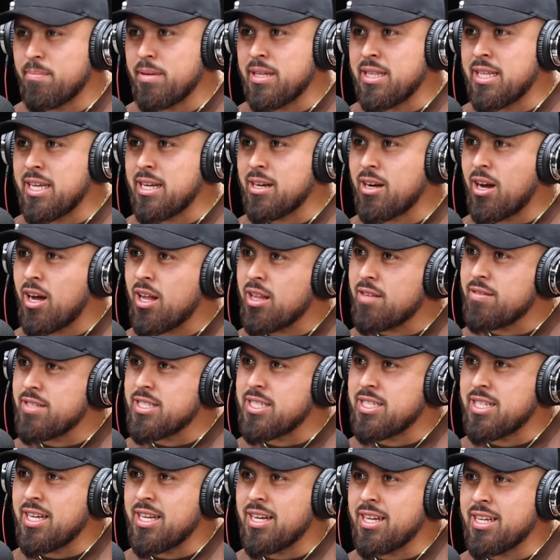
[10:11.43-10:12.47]
but then all of a
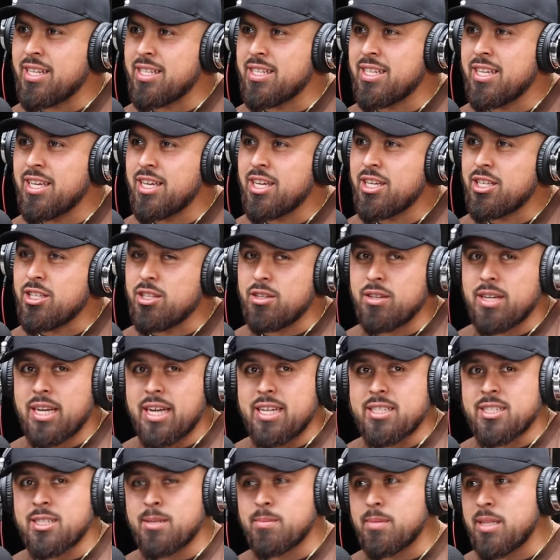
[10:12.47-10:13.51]
sudden you
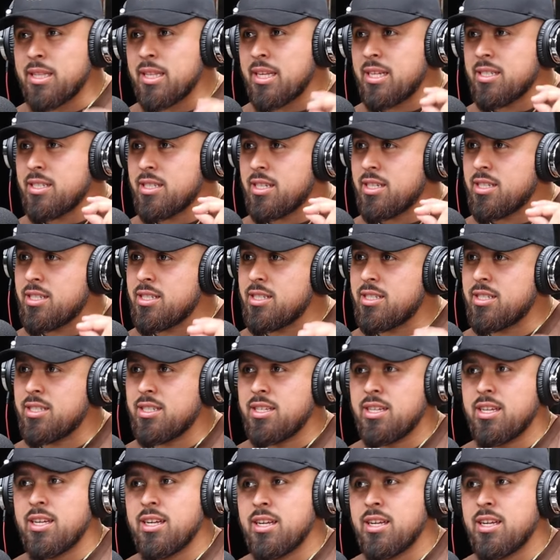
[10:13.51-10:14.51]
get something that just